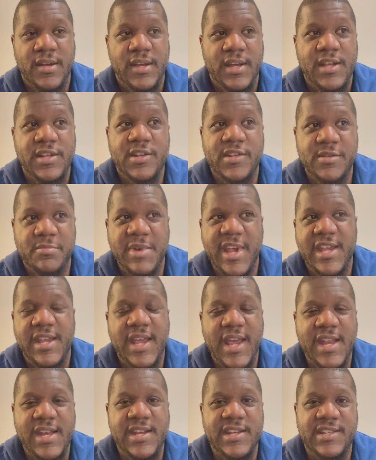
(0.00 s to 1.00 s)
It doesn't make
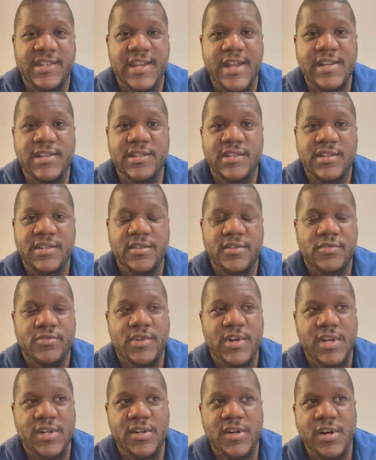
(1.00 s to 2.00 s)
any sense,
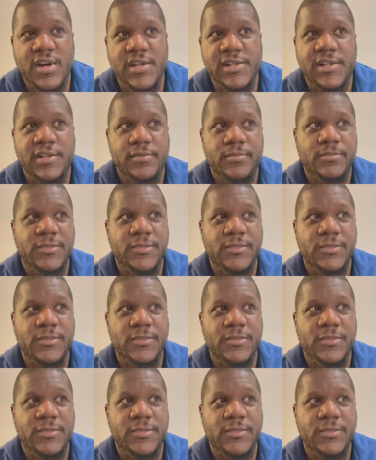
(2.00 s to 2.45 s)
right, guys?